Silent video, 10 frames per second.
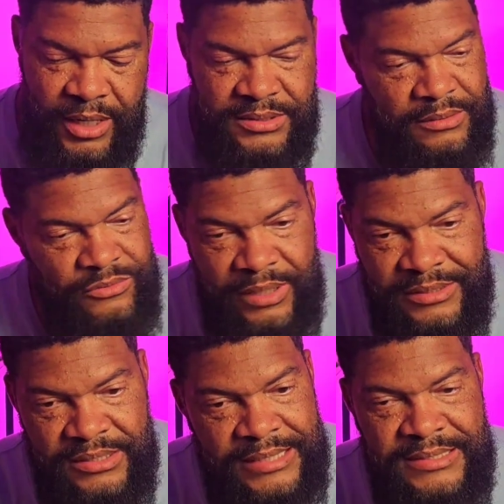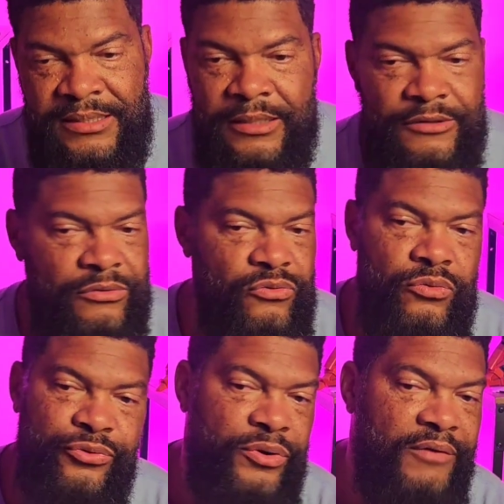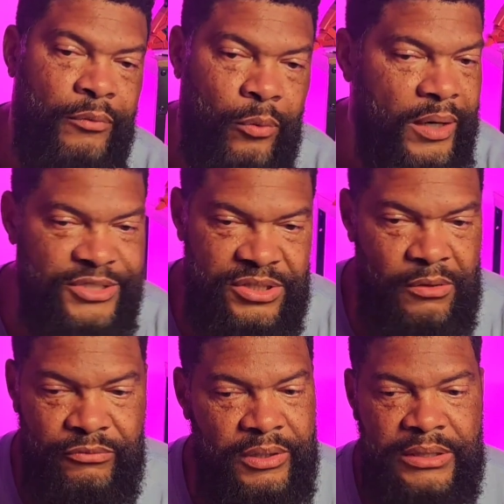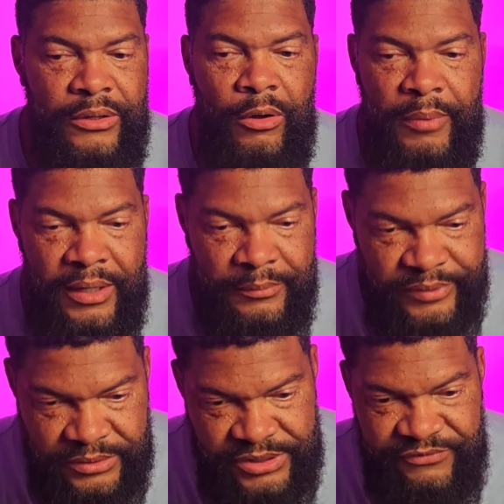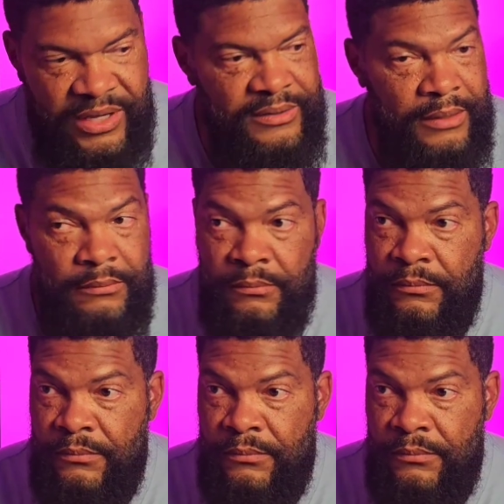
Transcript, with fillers: trying to tell you, I, I snuck and threw three of them away. She don't really know about it, but she found out.